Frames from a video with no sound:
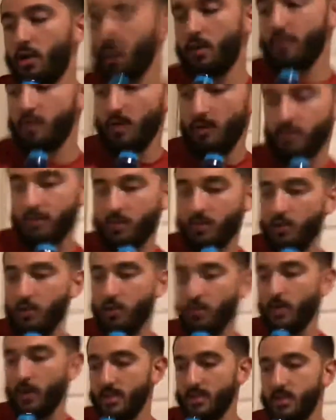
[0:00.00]
off guns in the
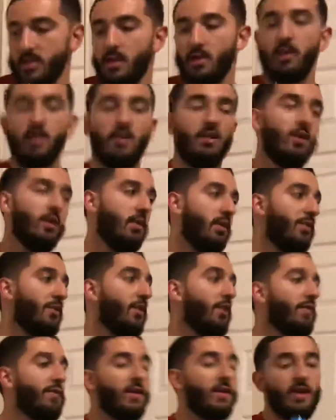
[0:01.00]
U.S. The
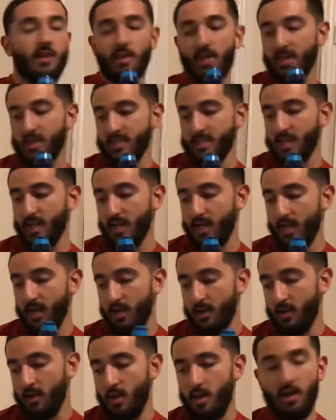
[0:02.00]
third thing, like I said
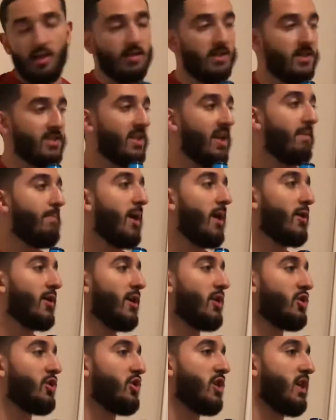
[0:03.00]
again, let's have
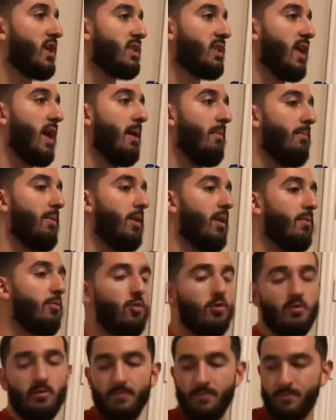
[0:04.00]
background checks at
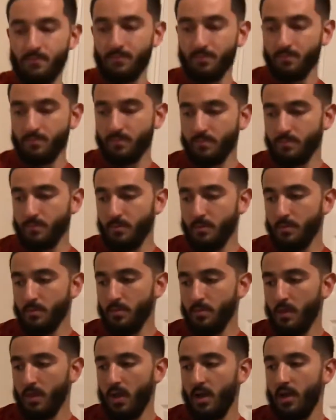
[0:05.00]
minimum.
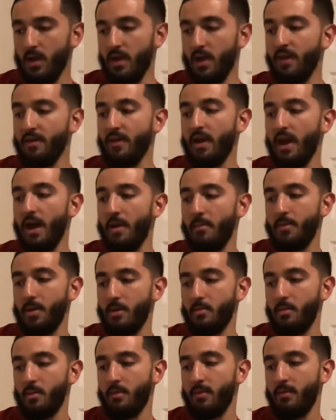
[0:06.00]
If
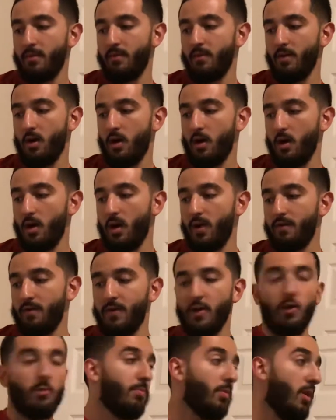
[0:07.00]
they
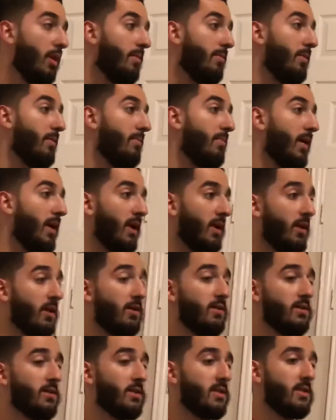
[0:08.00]
don't prohibit buying
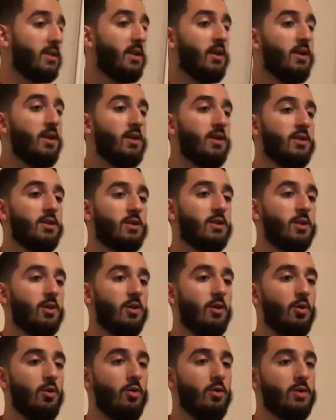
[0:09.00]
guns.
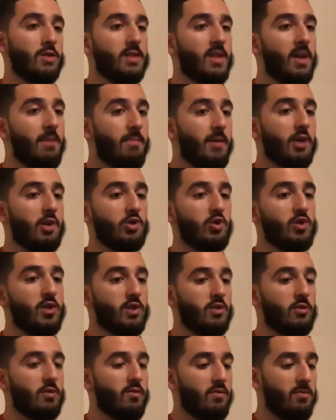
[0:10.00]
So let's have background
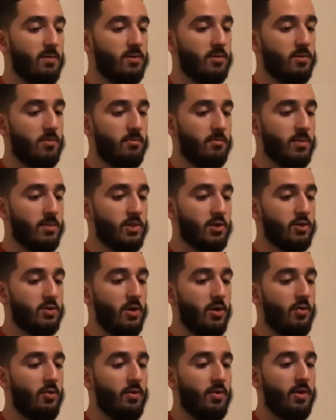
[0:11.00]
checks over mental
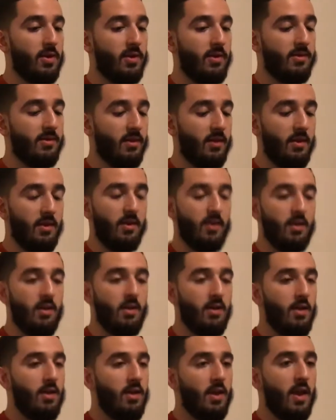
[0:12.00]
illness and
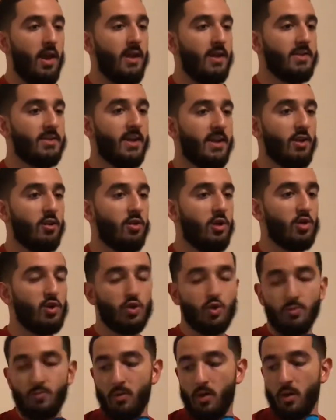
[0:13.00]
any
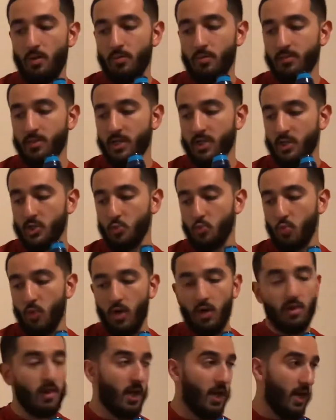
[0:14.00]
psychological problems, as
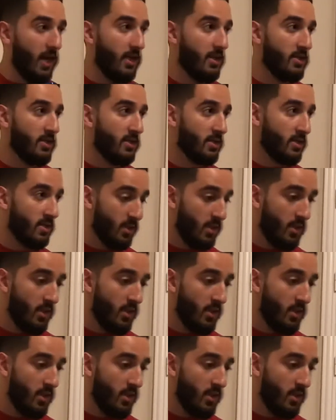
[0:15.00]
well as